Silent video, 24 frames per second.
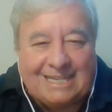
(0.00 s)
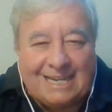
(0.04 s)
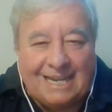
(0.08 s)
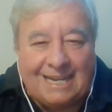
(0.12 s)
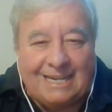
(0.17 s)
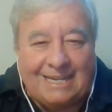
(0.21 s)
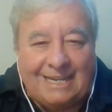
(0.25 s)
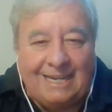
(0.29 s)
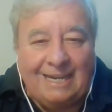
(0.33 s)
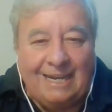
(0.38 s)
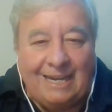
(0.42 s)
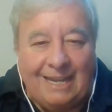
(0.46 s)

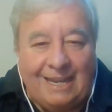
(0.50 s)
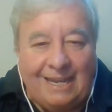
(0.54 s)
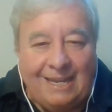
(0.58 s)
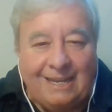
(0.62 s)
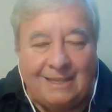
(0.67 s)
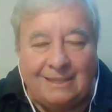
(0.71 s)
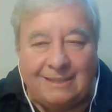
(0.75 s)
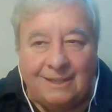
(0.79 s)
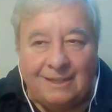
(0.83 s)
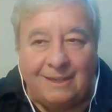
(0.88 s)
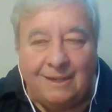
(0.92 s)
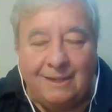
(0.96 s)
tiny
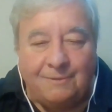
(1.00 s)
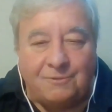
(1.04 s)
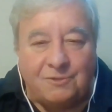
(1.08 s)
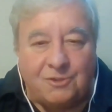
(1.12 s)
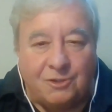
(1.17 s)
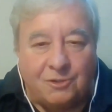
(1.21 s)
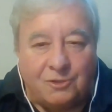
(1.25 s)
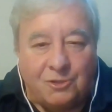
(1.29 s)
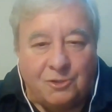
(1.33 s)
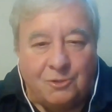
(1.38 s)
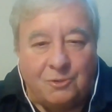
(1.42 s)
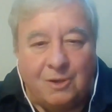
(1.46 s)
lake, and the
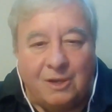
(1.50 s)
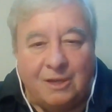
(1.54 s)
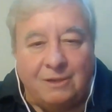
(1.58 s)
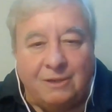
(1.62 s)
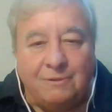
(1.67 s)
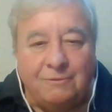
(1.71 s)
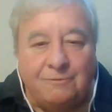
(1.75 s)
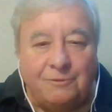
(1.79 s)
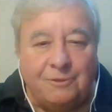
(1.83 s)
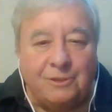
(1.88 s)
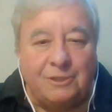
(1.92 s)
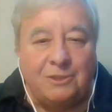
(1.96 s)
cliffs are
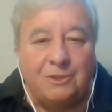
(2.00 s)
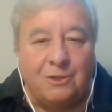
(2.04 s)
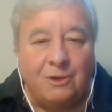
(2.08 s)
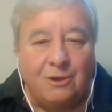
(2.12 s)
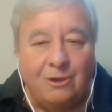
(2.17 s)
200-foot